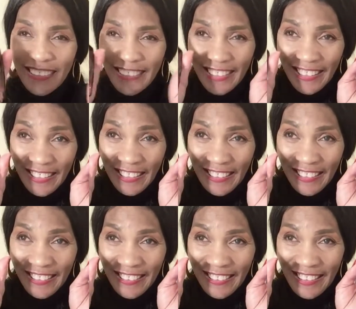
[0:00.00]
Look at this.
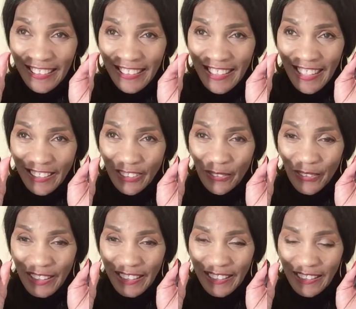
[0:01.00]
Isn't that
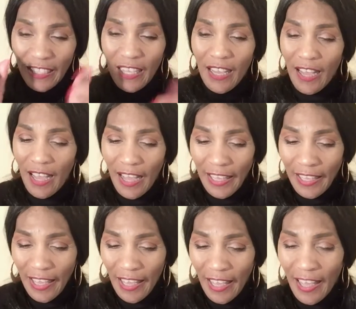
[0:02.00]
gorgeous? I
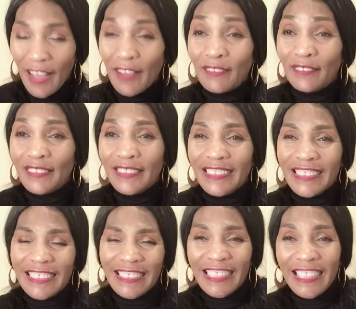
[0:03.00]
have
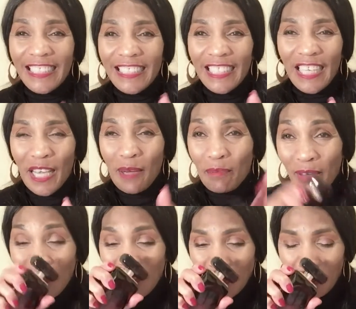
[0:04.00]
taken a cap
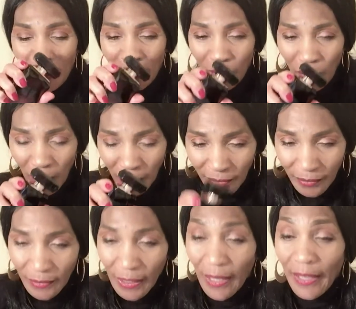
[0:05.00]
off of it before.
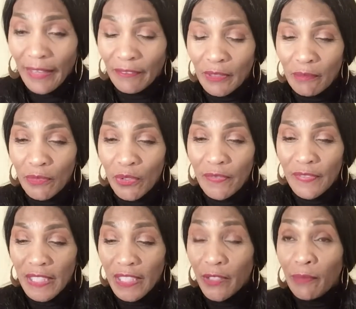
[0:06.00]
I have to move
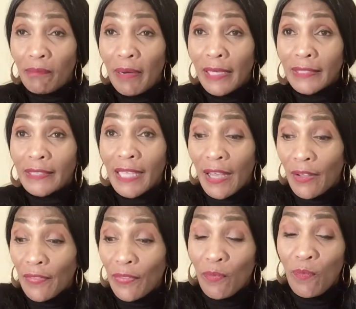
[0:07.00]
this here box
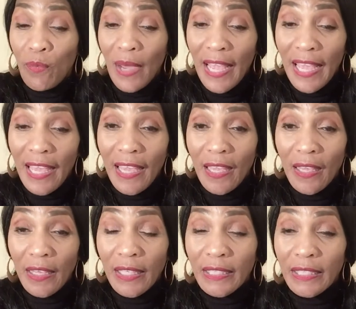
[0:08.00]
out the way.
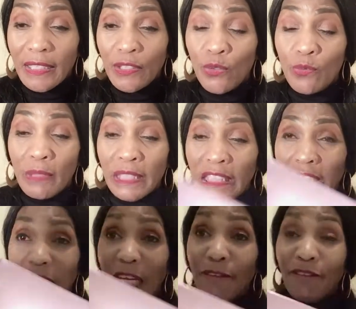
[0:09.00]
It's too much
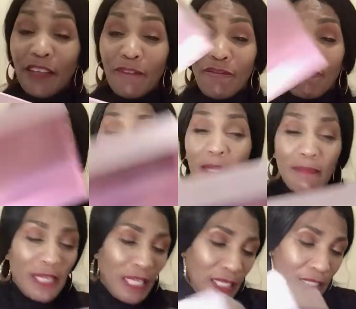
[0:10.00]
stuff in front of
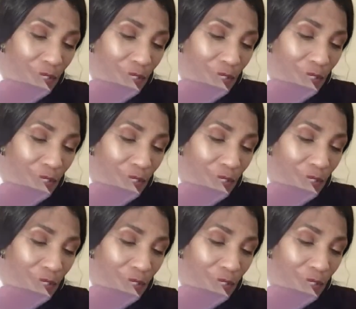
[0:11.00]
me.